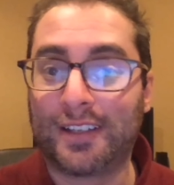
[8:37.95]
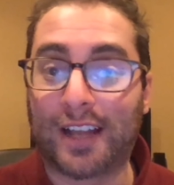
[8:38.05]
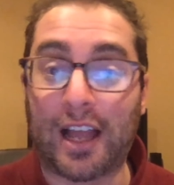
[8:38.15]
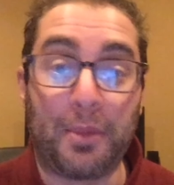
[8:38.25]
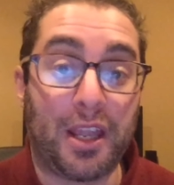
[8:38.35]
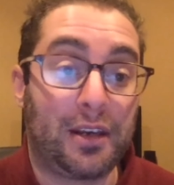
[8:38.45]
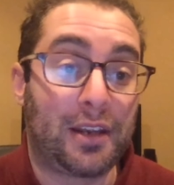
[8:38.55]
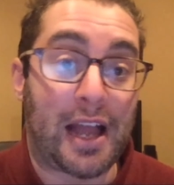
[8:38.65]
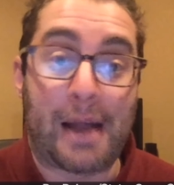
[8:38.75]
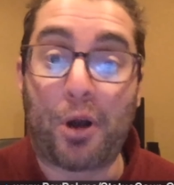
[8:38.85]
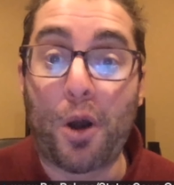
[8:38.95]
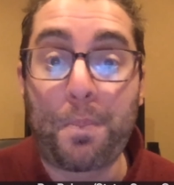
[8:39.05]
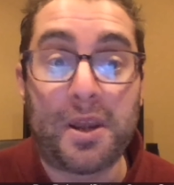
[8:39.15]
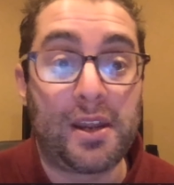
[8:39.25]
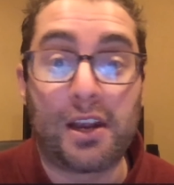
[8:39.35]
I mean, I'm
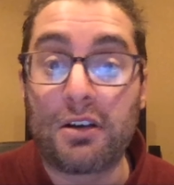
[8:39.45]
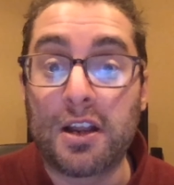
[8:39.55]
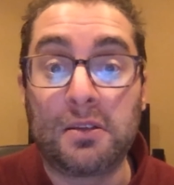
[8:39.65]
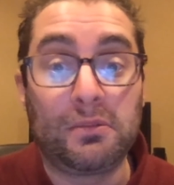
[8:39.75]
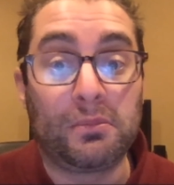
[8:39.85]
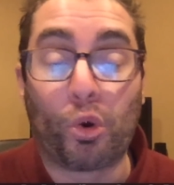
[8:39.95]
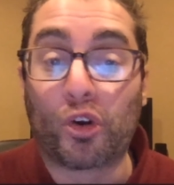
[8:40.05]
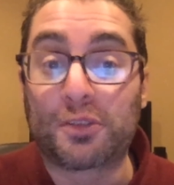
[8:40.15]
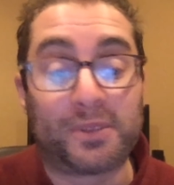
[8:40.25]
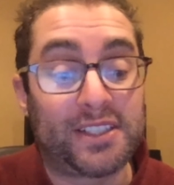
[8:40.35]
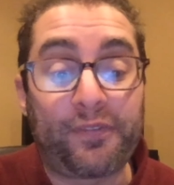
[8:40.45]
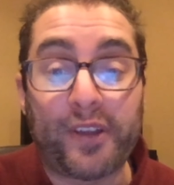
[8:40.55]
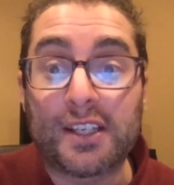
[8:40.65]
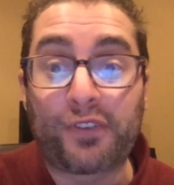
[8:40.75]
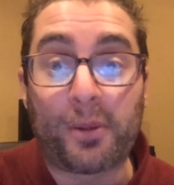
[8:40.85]
open to hearing more
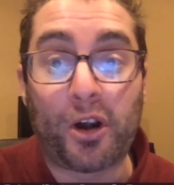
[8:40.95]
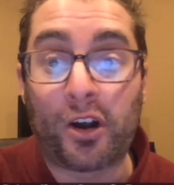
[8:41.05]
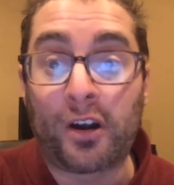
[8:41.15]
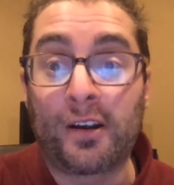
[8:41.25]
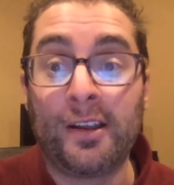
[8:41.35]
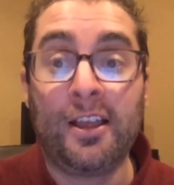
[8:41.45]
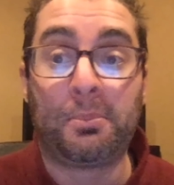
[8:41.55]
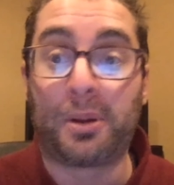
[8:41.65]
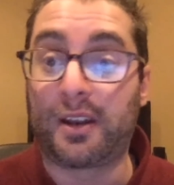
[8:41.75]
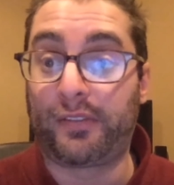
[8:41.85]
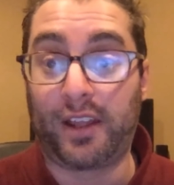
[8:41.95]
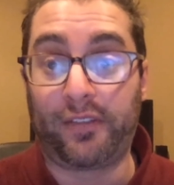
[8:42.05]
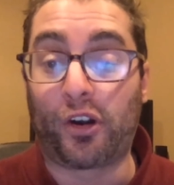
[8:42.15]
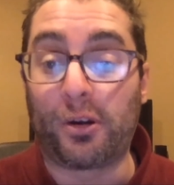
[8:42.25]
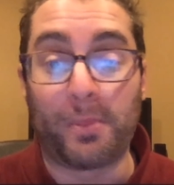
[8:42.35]
specifics from her, but if
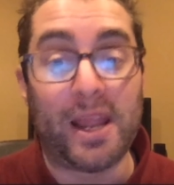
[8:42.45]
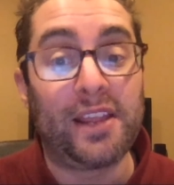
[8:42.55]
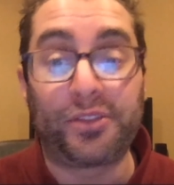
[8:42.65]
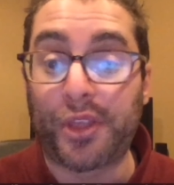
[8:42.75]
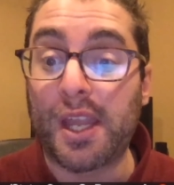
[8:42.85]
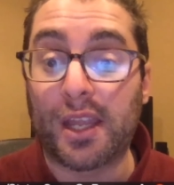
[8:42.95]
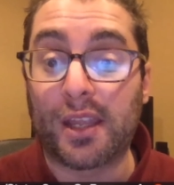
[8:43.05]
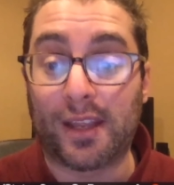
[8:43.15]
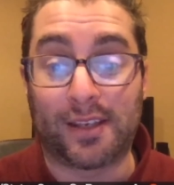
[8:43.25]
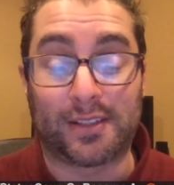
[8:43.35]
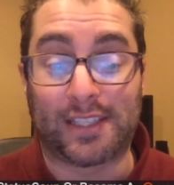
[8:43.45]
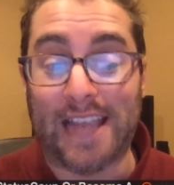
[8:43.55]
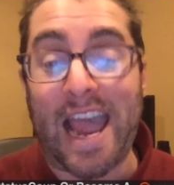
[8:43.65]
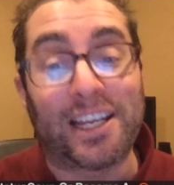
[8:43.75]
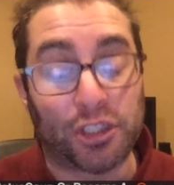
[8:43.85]
her main thing is
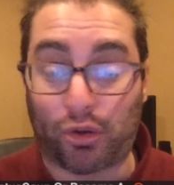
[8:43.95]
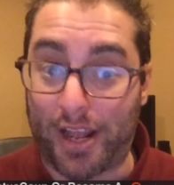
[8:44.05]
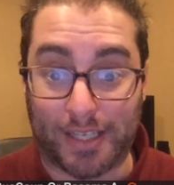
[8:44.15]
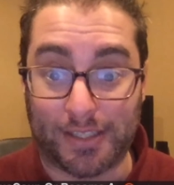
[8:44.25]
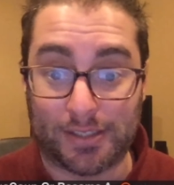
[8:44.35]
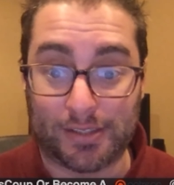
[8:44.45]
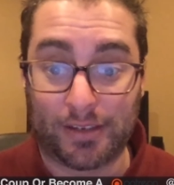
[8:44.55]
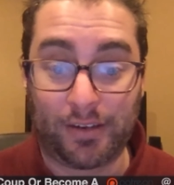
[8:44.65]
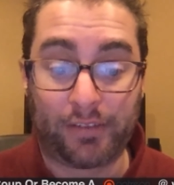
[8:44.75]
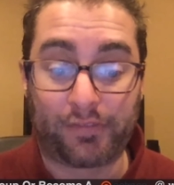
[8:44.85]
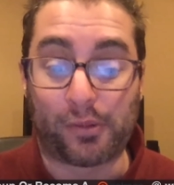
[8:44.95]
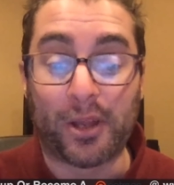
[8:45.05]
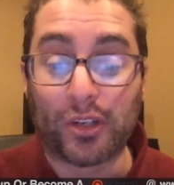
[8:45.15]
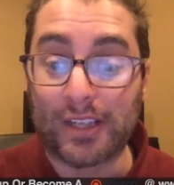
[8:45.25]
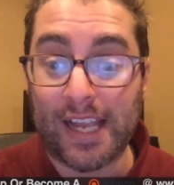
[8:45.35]
tax credits for
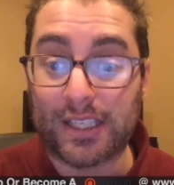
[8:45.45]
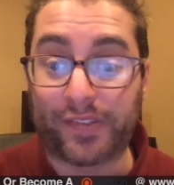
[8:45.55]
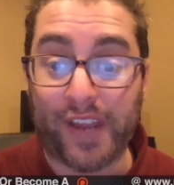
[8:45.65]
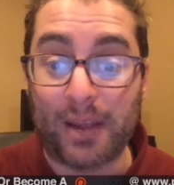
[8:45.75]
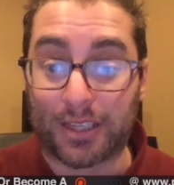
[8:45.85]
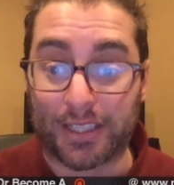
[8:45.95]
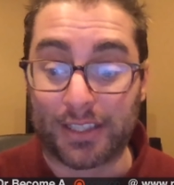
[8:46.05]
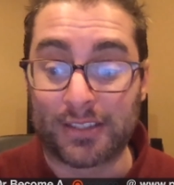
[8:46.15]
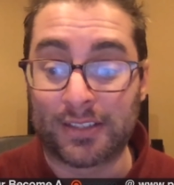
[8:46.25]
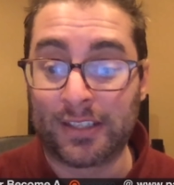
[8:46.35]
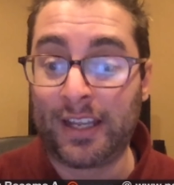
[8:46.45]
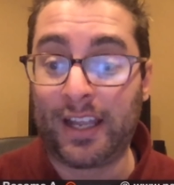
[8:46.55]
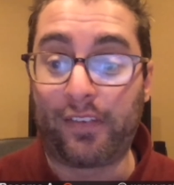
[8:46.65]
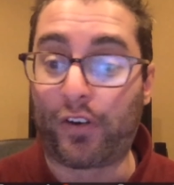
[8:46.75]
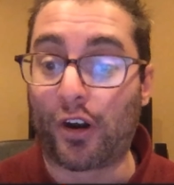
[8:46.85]
middle-class families,
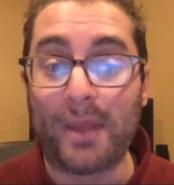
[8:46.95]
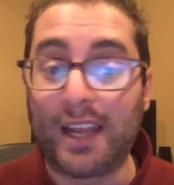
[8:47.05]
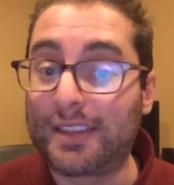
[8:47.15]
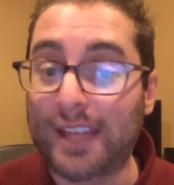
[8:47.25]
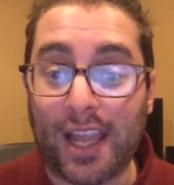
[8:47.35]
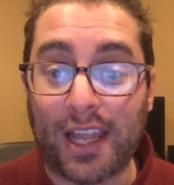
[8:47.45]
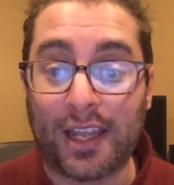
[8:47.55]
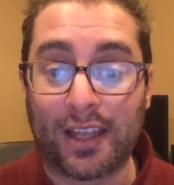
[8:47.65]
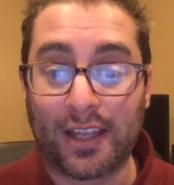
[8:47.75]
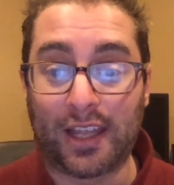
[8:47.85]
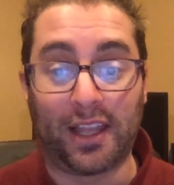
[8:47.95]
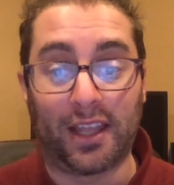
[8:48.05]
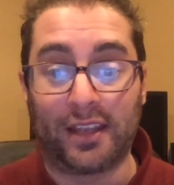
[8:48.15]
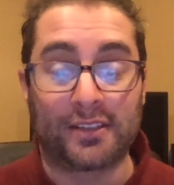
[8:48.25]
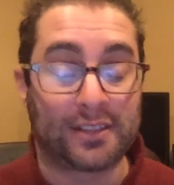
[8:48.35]
if her main thing
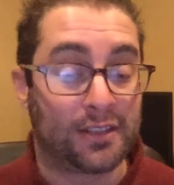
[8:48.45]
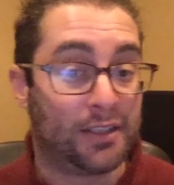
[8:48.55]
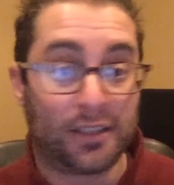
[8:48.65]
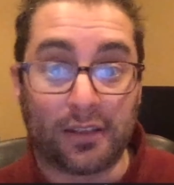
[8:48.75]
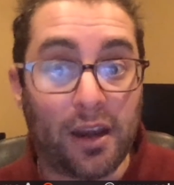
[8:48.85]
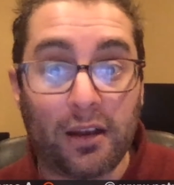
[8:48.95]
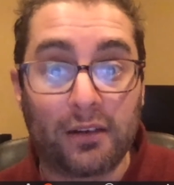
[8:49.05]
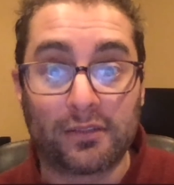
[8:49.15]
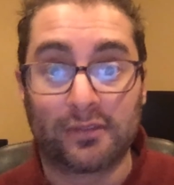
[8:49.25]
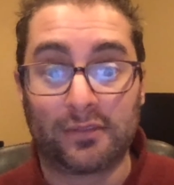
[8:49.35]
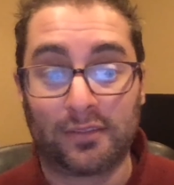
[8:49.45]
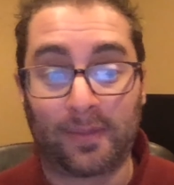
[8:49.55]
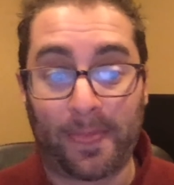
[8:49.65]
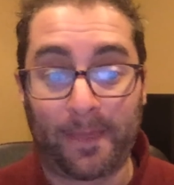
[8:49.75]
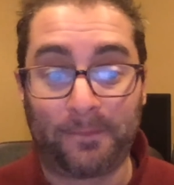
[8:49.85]
is,
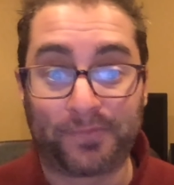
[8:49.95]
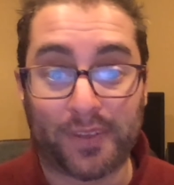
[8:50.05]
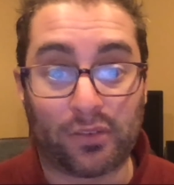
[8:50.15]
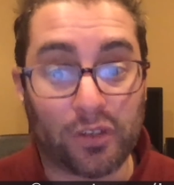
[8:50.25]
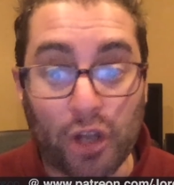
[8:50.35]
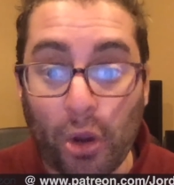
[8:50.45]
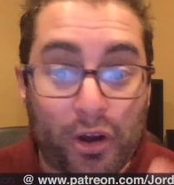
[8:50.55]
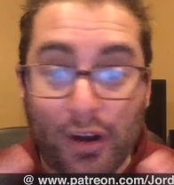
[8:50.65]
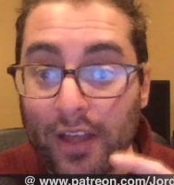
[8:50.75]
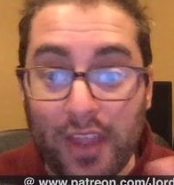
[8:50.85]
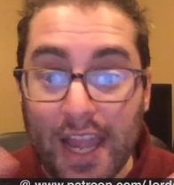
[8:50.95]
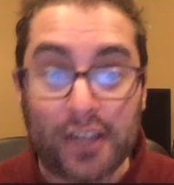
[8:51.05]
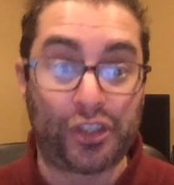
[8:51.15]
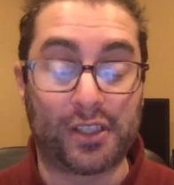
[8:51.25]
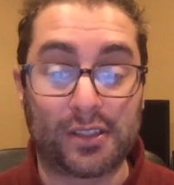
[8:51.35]
going around the
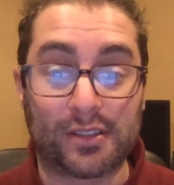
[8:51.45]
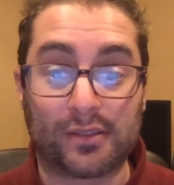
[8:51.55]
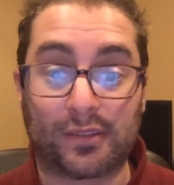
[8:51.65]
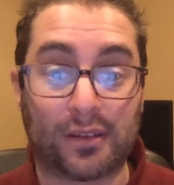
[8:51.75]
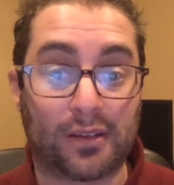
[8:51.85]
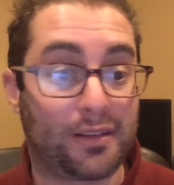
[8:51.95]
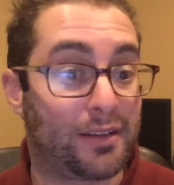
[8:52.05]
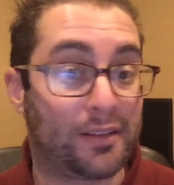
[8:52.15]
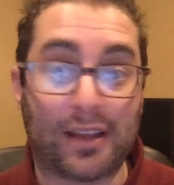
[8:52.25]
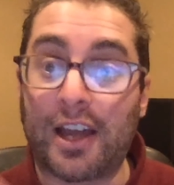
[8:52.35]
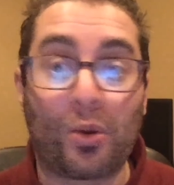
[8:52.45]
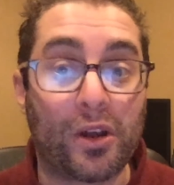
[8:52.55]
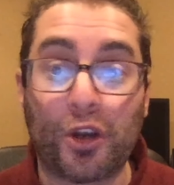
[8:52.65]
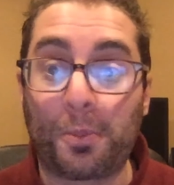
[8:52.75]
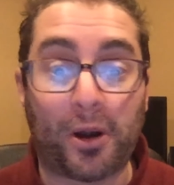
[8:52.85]
edges, I don't
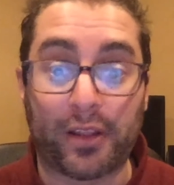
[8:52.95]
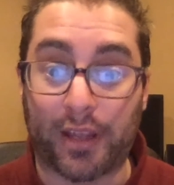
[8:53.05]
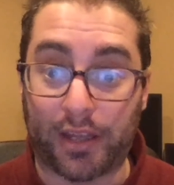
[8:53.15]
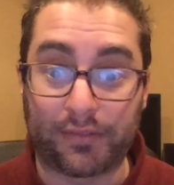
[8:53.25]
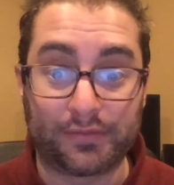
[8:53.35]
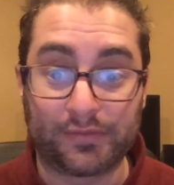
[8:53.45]
want no part of that.